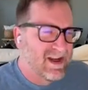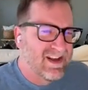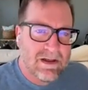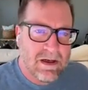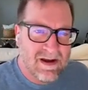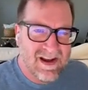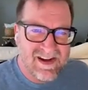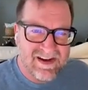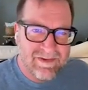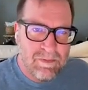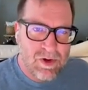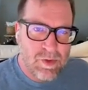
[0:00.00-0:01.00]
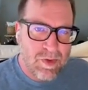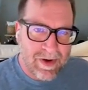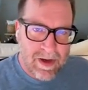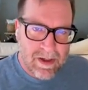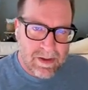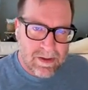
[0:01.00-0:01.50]
The love
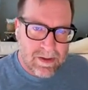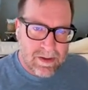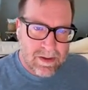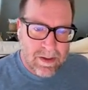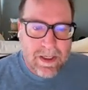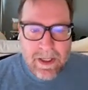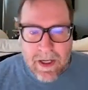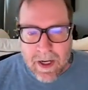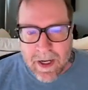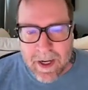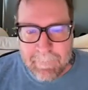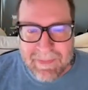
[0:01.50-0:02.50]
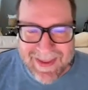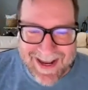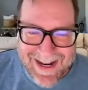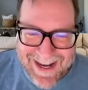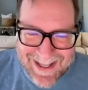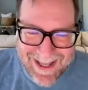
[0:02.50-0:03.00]
blueprint.
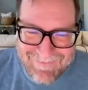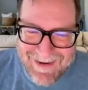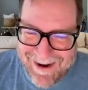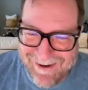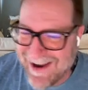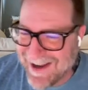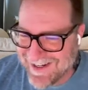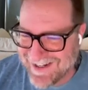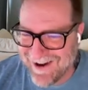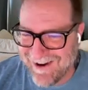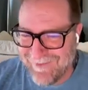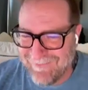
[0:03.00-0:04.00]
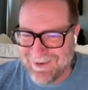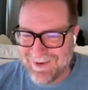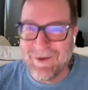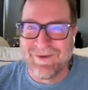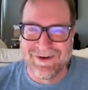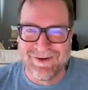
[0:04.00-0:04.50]
That by Elena Solomon.
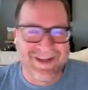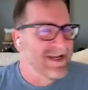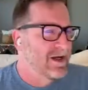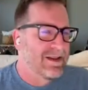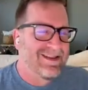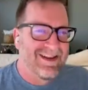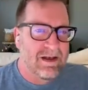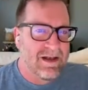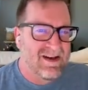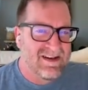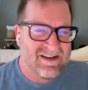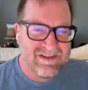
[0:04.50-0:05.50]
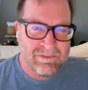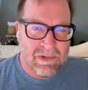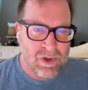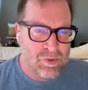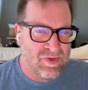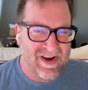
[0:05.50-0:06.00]
The love
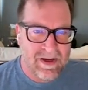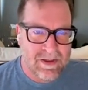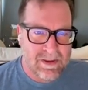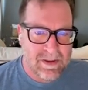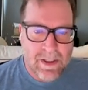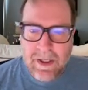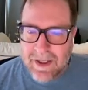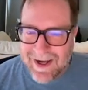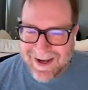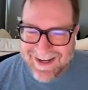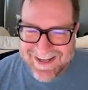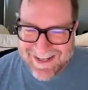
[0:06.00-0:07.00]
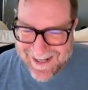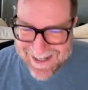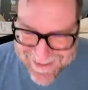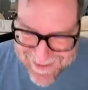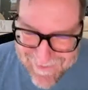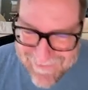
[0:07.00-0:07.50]
blueprint. It
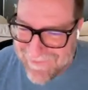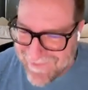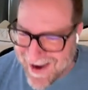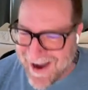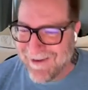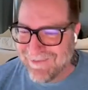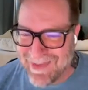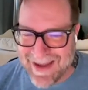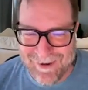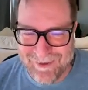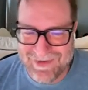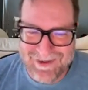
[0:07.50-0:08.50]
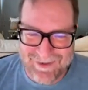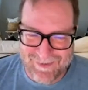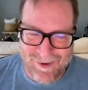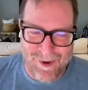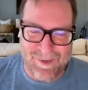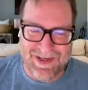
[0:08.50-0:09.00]
has 5,000
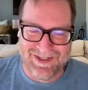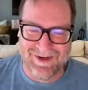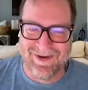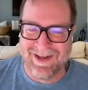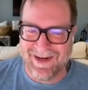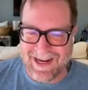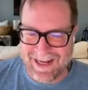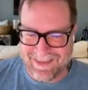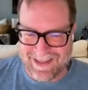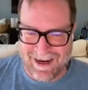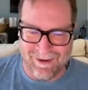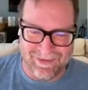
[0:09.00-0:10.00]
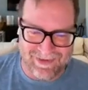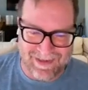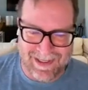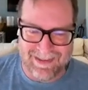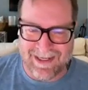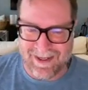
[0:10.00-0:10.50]
enrollments. You get 8,000,
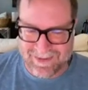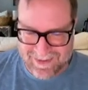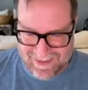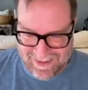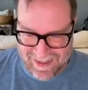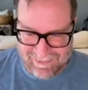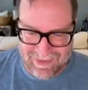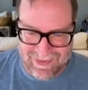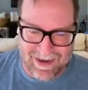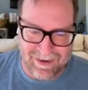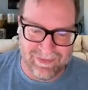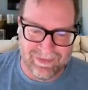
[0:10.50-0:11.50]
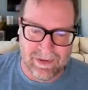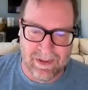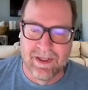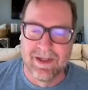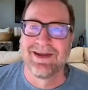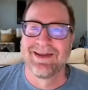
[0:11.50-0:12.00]
8,000, 7,000,
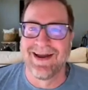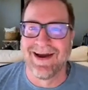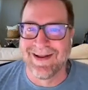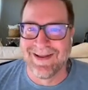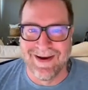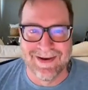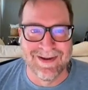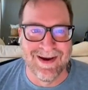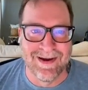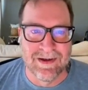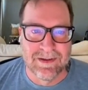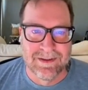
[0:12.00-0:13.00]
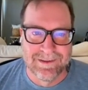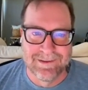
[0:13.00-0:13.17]
yada, yada, yada.